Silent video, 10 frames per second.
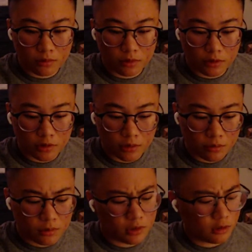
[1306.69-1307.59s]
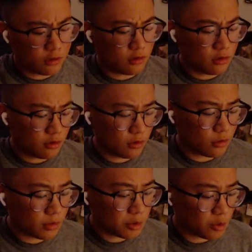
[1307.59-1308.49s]
Cause I
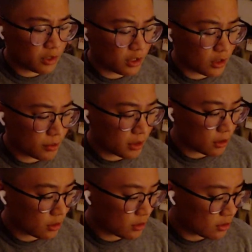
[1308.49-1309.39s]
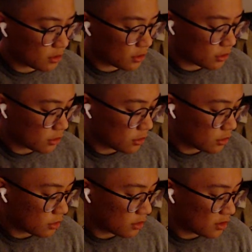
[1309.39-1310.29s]
assume I'm waking up at
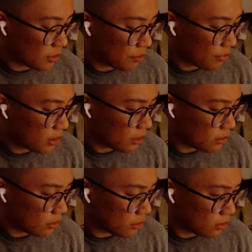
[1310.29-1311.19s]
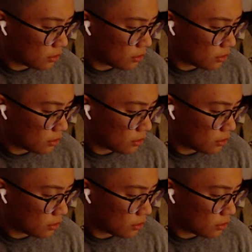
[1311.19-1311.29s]
6 something.